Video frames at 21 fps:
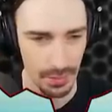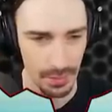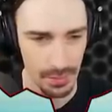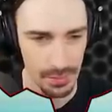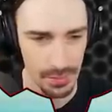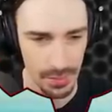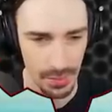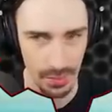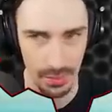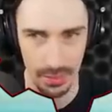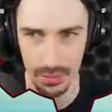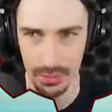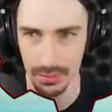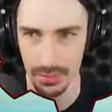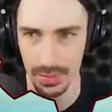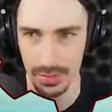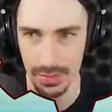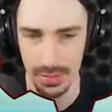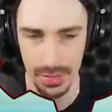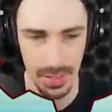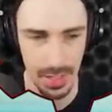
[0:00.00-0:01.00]
So
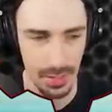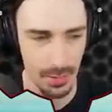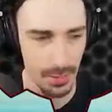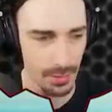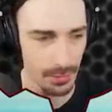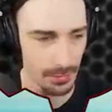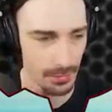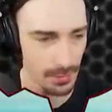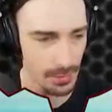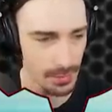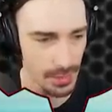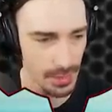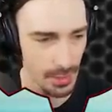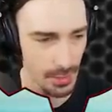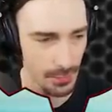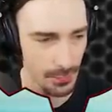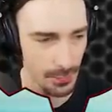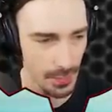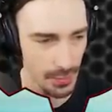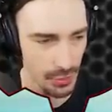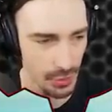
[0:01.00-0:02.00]
let's see how
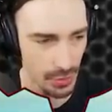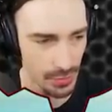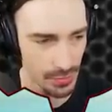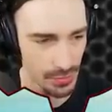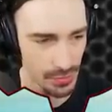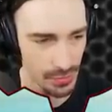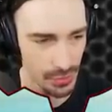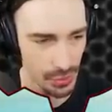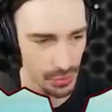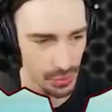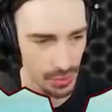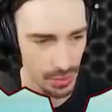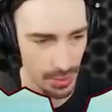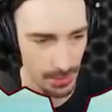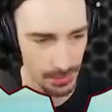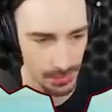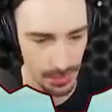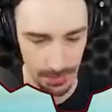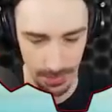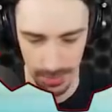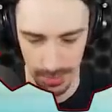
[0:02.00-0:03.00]
it functions. Just a
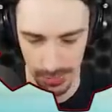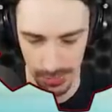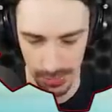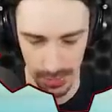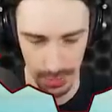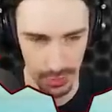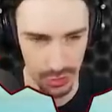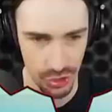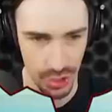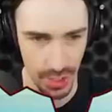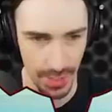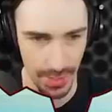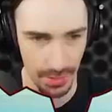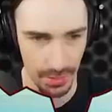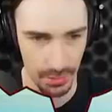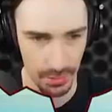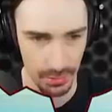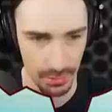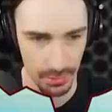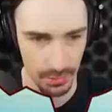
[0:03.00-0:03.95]
couple of buttons here. J.